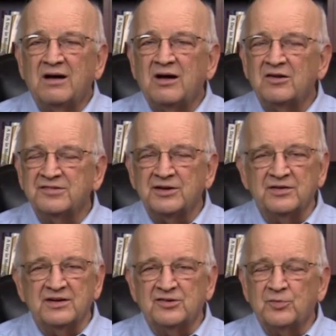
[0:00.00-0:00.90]

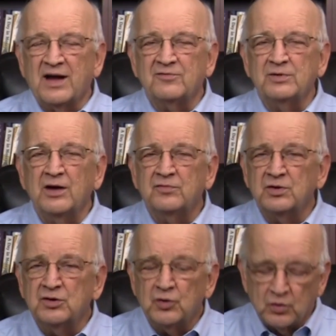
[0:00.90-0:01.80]
Also, there's rivalry
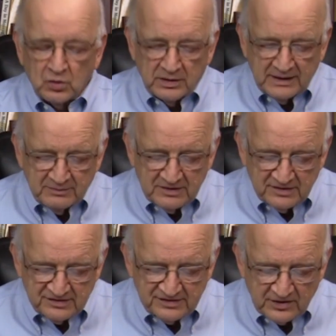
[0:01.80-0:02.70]
over a girl named
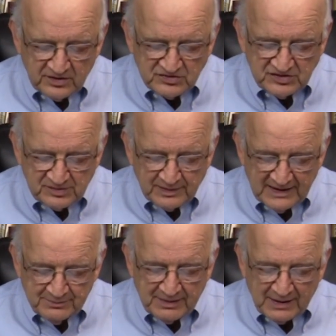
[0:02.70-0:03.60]
Sarah. She's
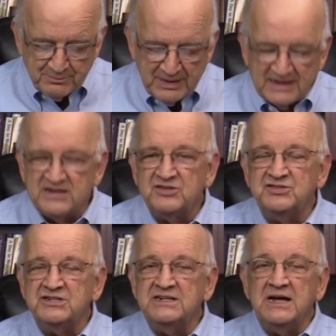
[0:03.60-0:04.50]
played by Becky
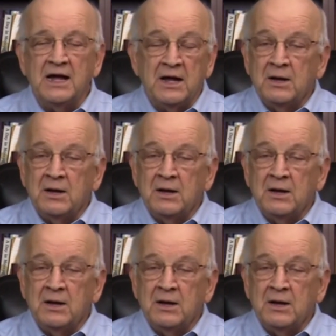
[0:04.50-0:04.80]
G.